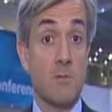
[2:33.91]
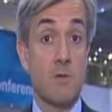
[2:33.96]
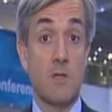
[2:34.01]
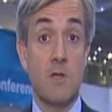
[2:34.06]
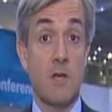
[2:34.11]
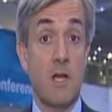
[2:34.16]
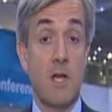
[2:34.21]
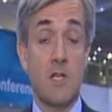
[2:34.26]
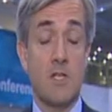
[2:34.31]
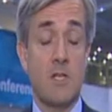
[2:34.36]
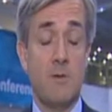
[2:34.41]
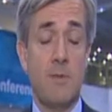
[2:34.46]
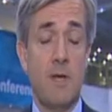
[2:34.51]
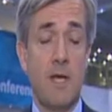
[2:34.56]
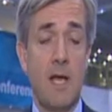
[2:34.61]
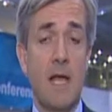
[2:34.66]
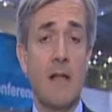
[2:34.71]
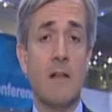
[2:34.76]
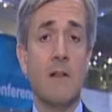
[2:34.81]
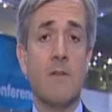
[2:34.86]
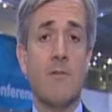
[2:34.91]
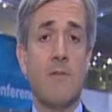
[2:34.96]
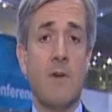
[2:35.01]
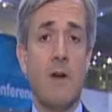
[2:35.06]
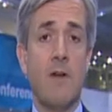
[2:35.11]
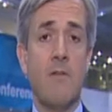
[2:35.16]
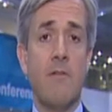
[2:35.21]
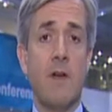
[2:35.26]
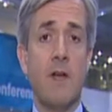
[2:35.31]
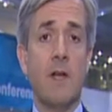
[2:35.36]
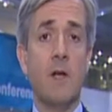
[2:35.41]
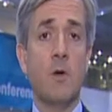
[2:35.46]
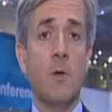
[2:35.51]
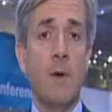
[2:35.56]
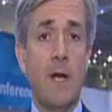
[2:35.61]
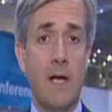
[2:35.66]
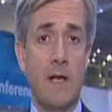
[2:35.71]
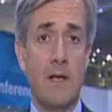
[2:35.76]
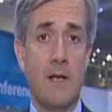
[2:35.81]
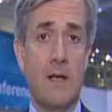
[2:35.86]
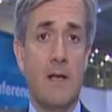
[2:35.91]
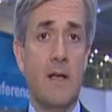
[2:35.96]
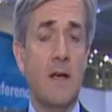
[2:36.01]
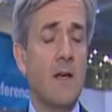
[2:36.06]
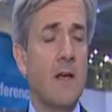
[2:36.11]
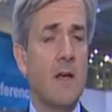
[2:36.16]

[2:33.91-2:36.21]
which could actually be held very, very quickly.